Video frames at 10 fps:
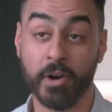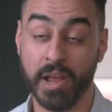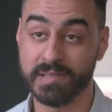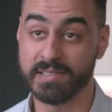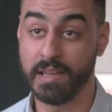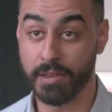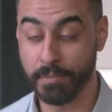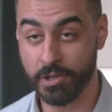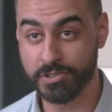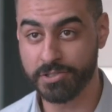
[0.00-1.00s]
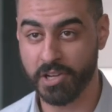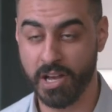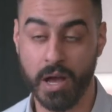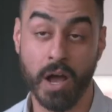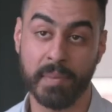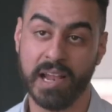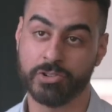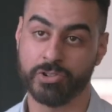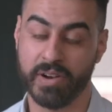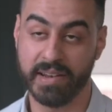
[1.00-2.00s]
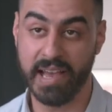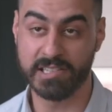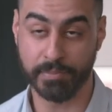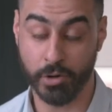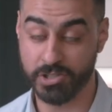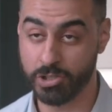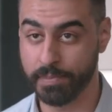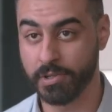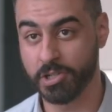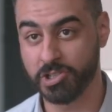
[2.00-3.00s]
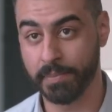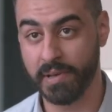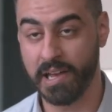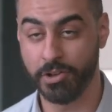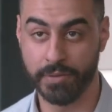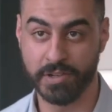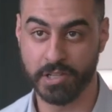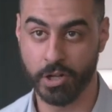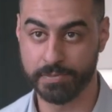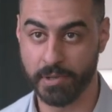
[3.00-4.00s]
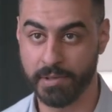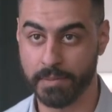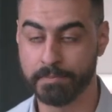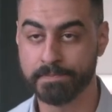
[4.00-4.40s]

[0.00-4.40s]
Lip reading: My name is Nethan Punj. I am a lecturer in Enterprise and Entrepreneurship at University College Birmingham.